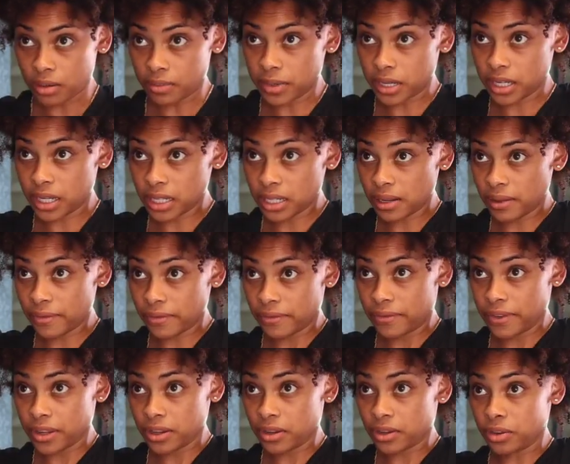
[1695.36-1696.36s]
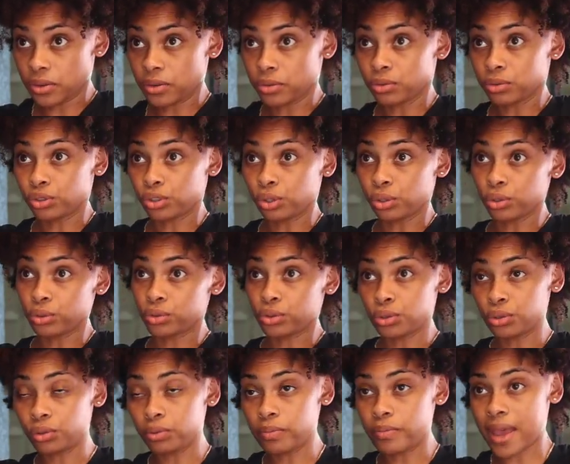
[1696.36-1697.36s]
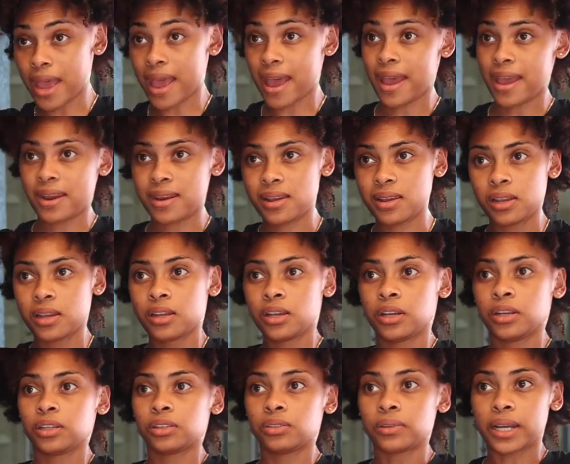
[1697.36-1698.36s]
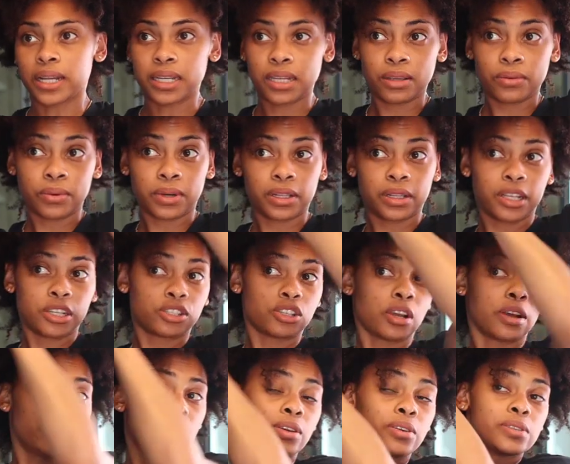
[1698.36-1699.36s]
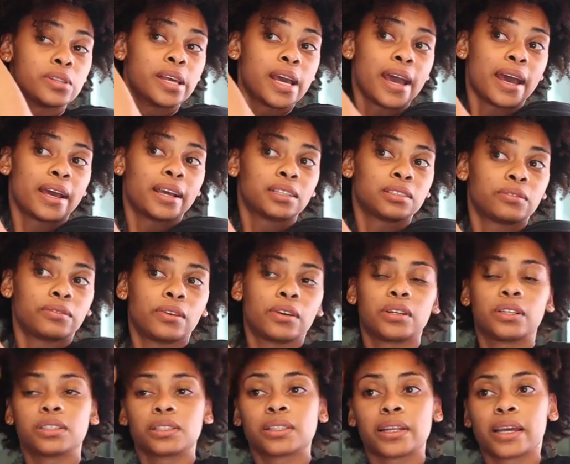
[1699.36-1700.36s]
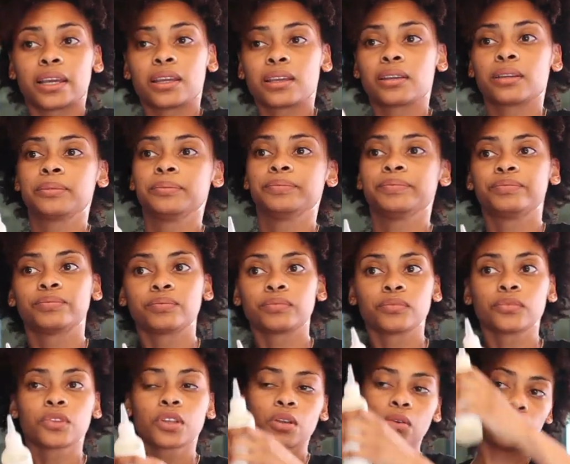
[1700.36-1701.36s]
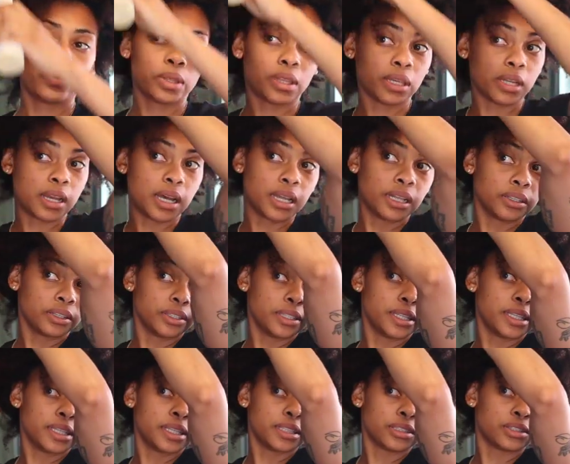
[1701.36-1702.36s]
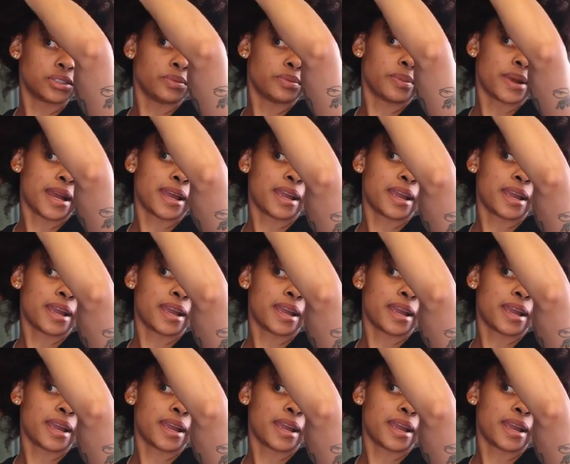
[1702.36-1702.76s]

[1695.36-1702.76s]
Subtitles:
It doesn't feel too bad. So I did want to let y'all know that, as far as like what the color did to my